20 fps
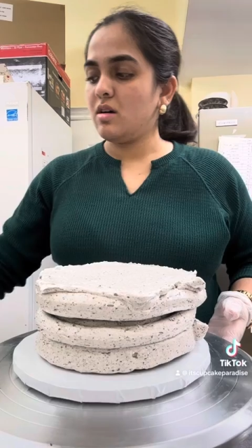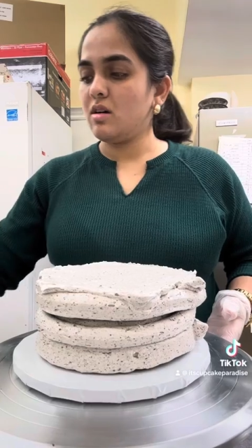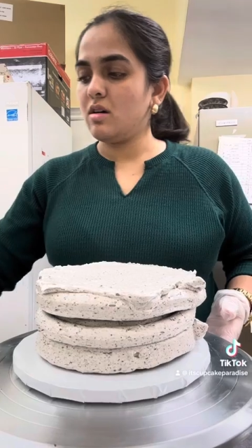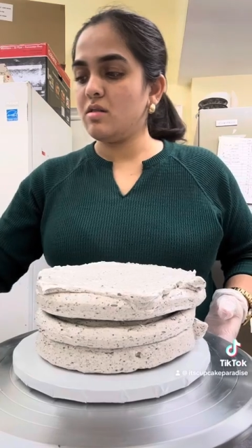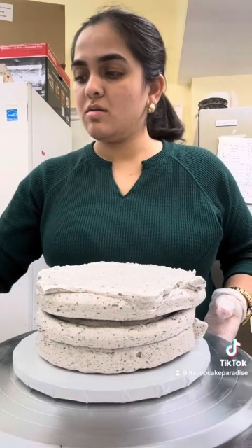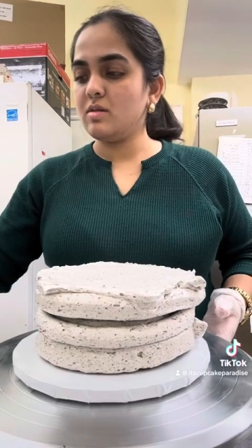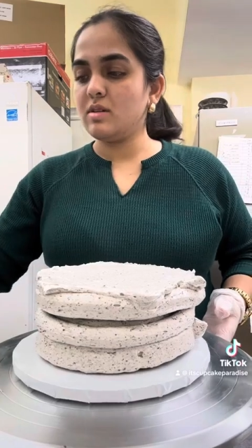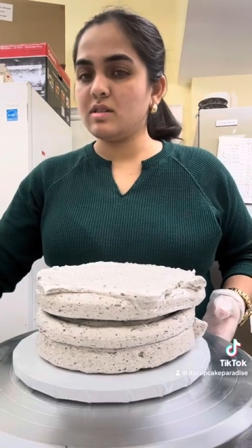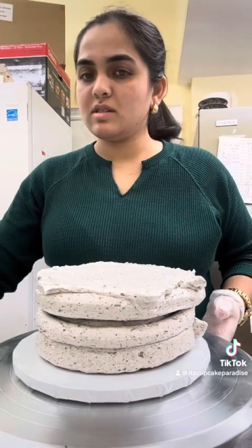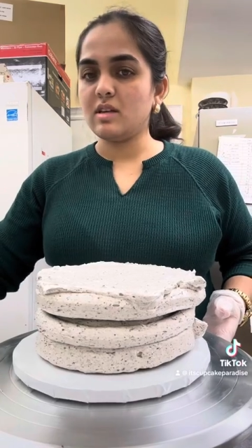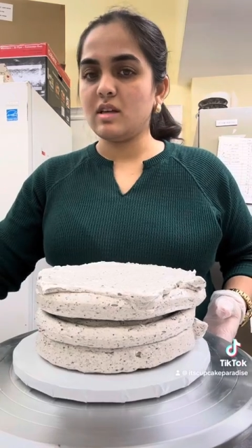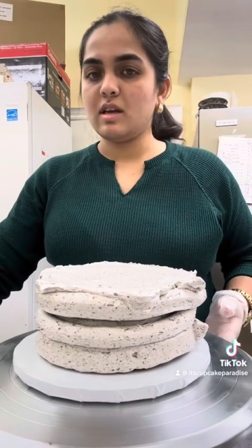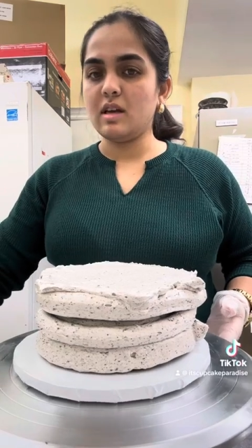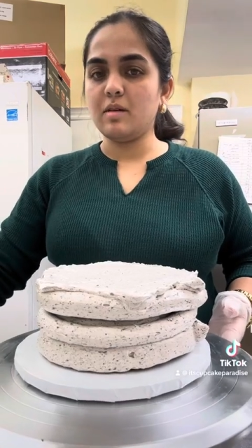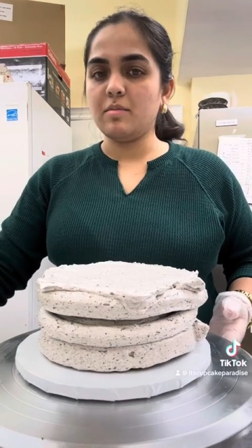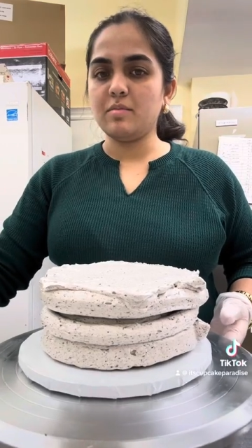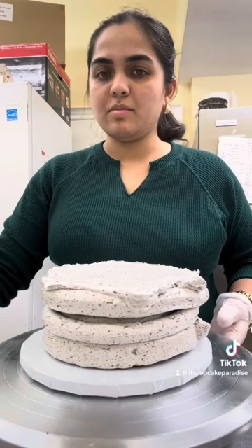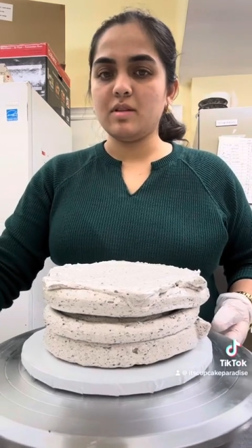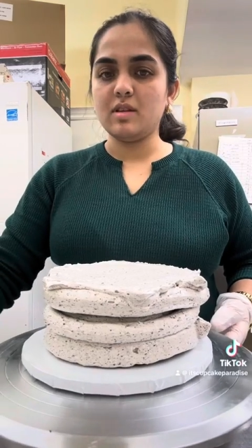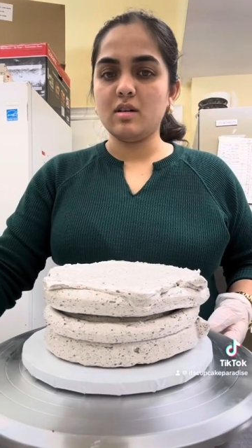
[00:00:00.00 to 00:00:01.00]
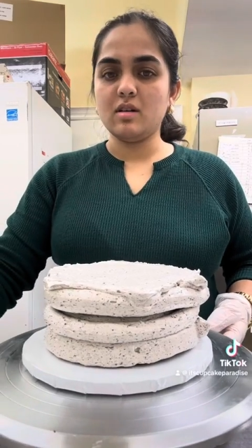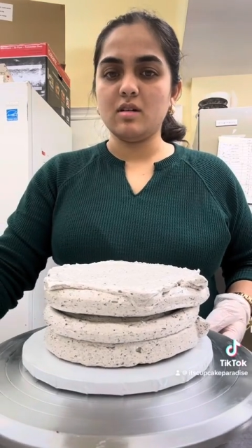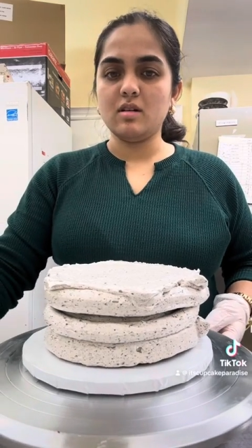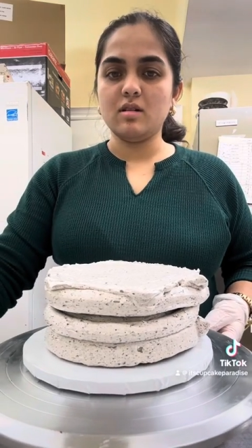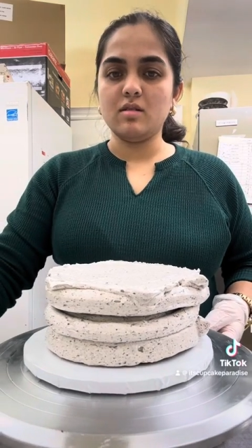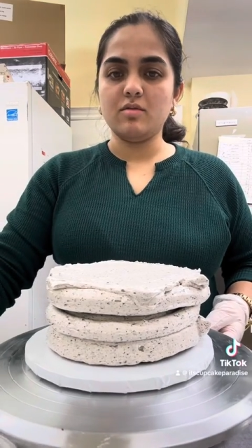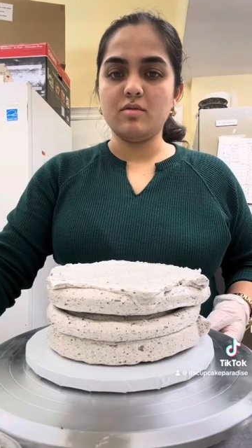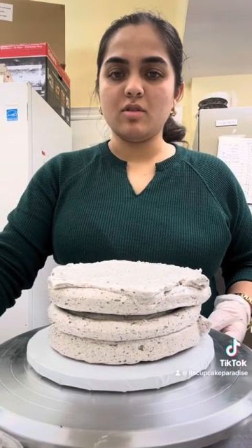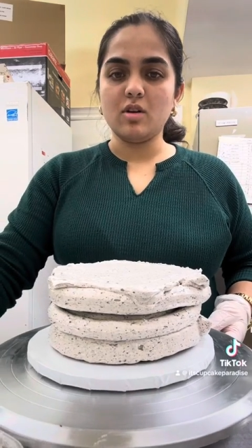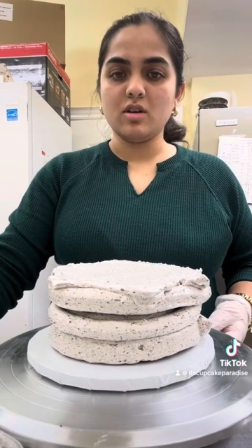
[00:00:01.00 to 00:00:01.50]
Always keep
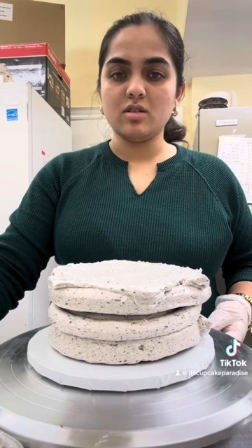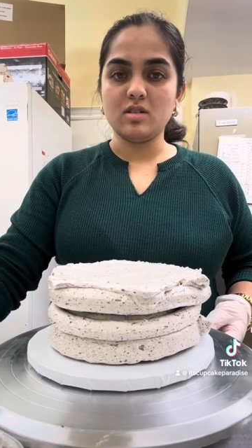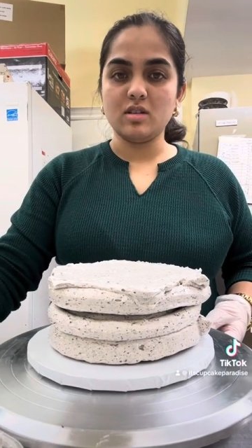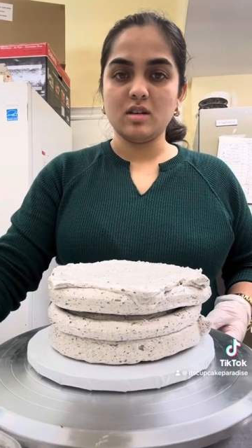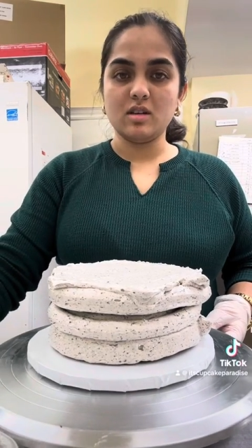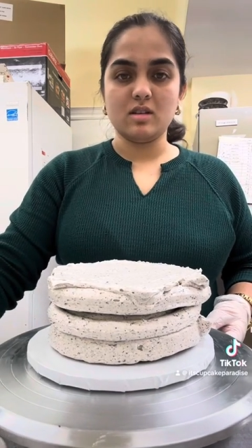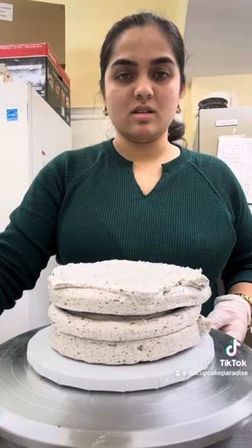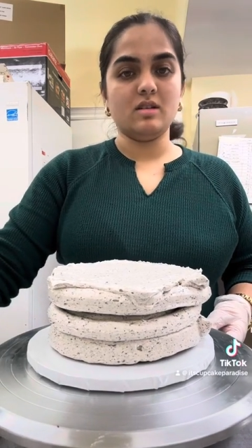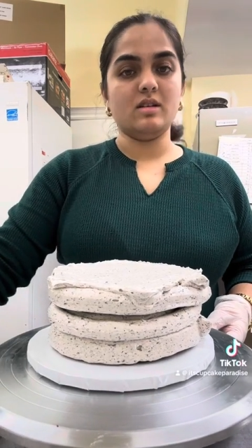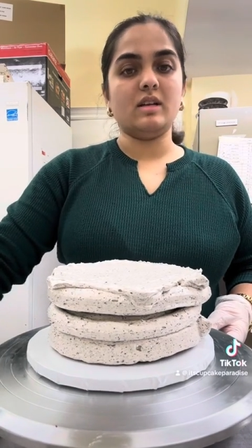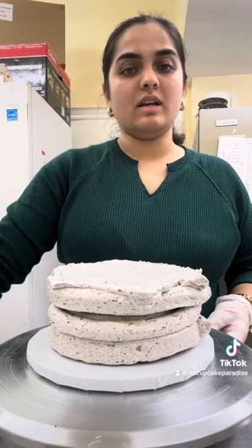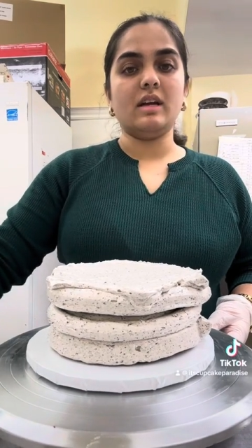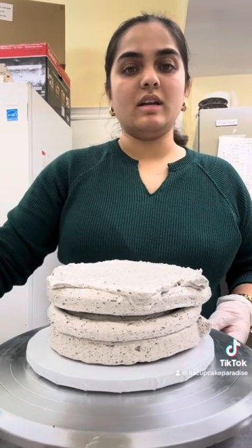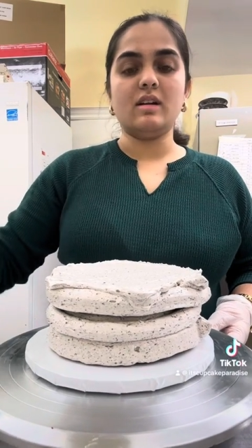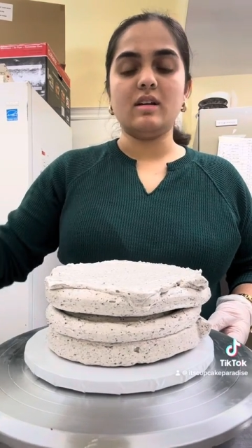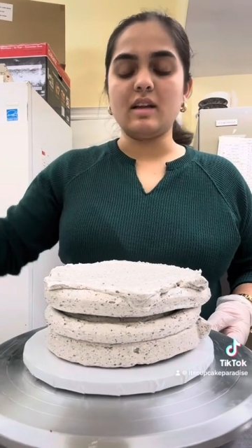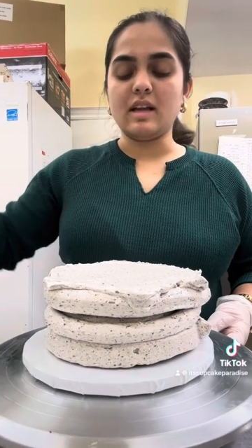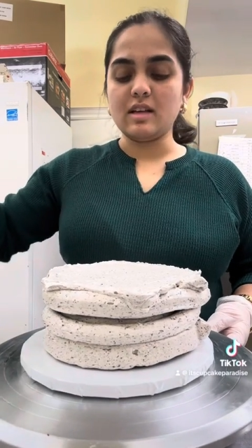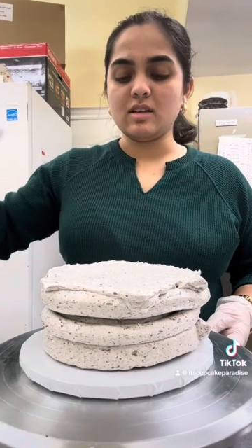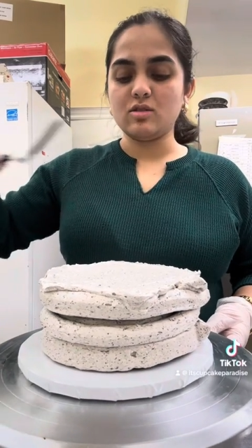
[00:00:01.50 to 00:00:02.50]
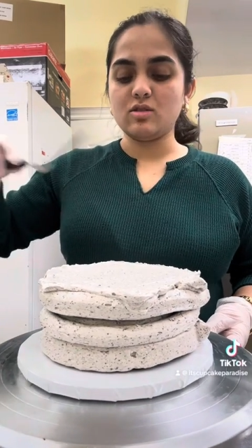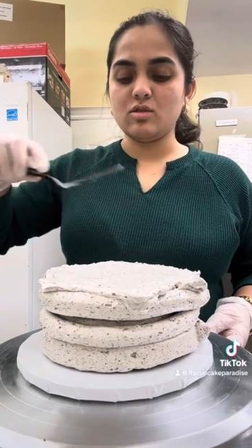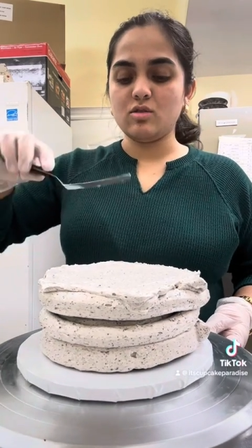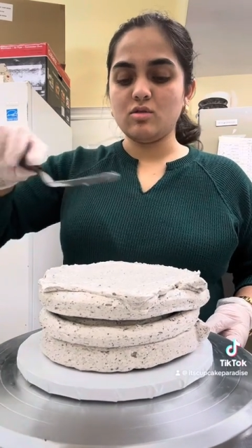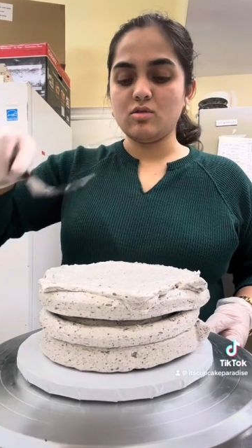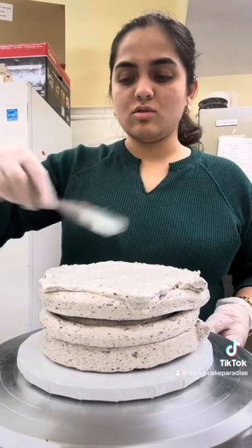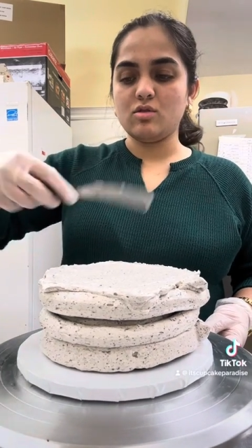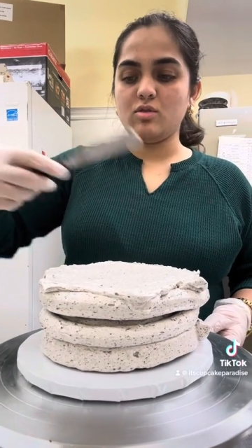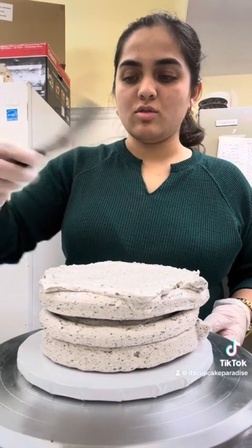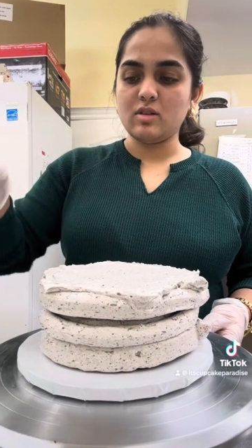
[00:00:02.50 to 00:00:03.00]
the frosting container next to you
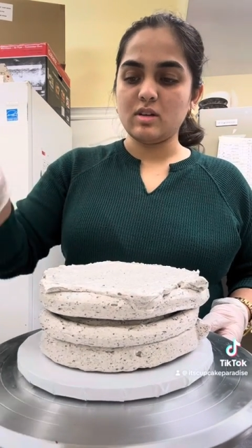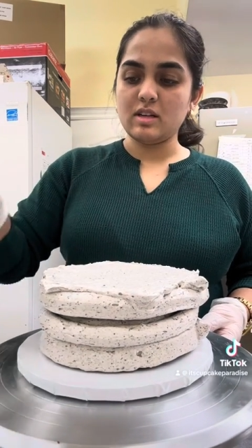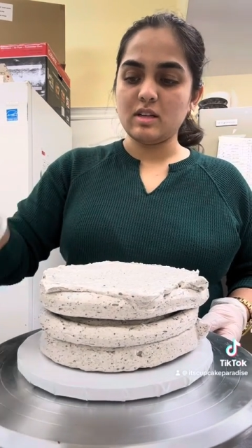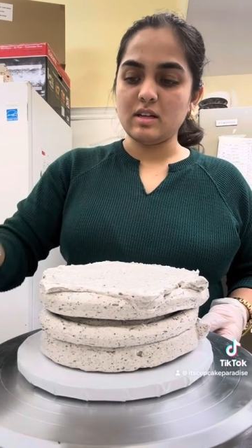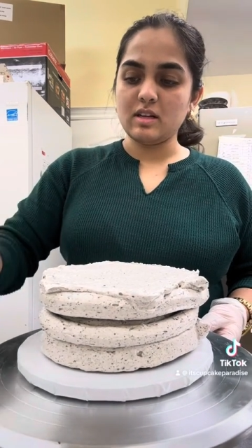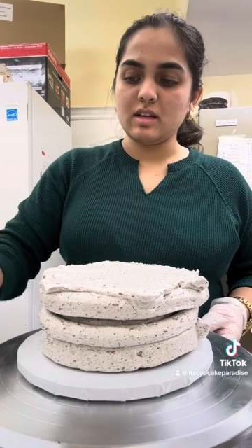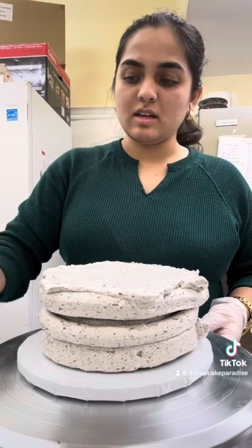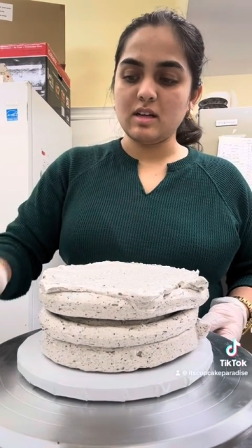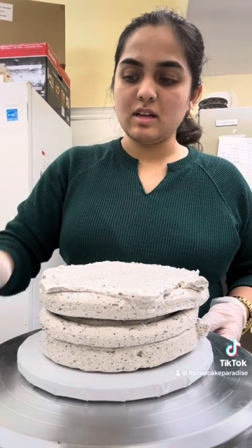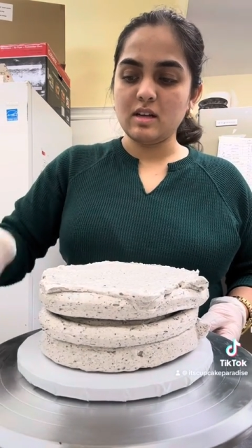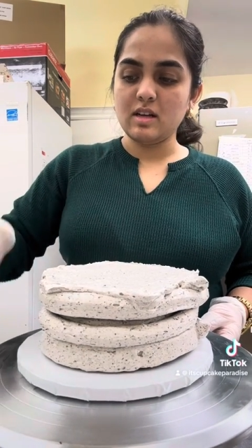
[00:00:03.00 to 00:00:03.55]
so you can